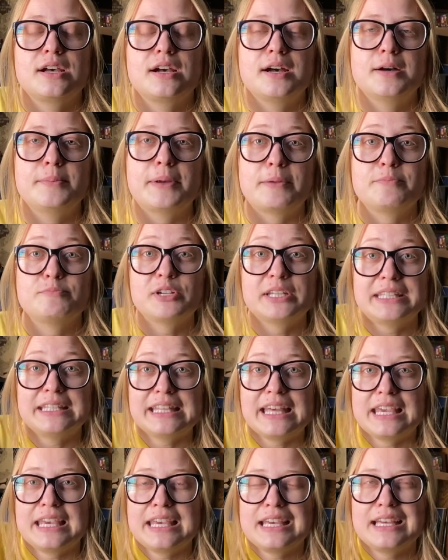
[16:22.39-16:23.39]
I'm really
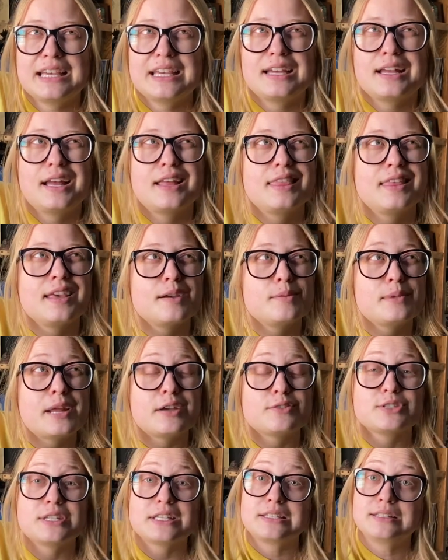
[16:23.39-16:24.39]
liking it. I think I'm
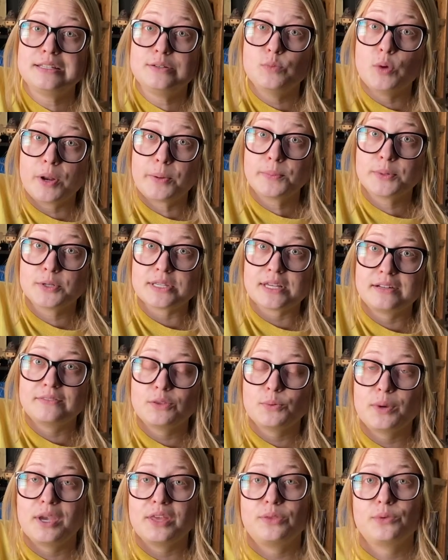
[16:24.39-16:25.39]
now 61% of
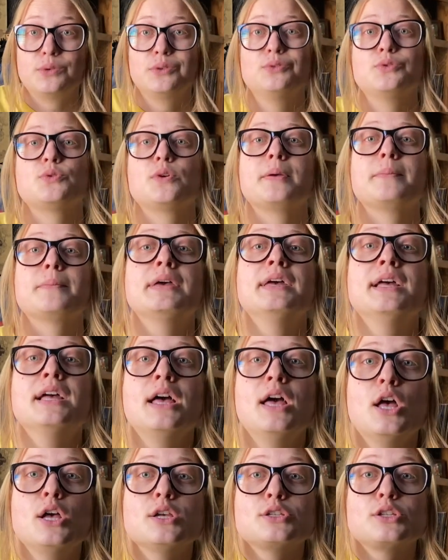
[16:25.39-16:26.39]
the way through, so I'm
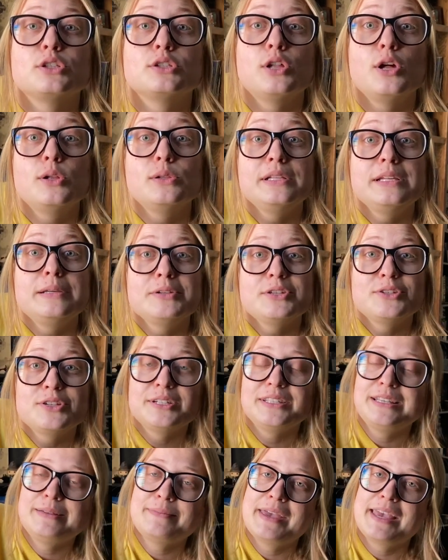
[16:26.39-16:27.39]
slowly but
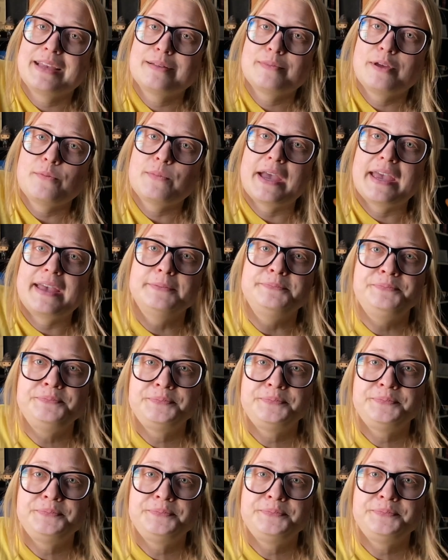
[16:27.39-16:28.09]
surely making my way.